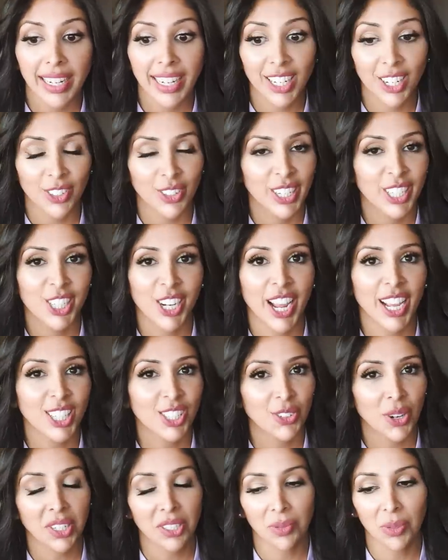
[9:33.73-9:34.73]
licorice
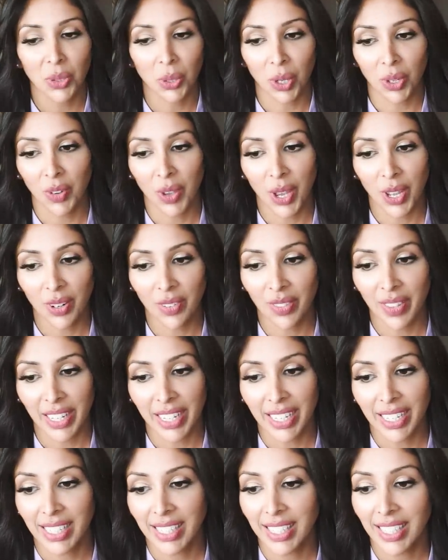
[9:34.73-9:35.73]
extract, I'm sure you've heard of
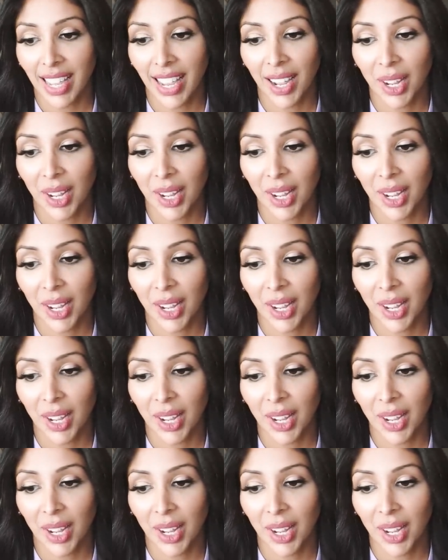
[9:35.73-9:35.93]
these.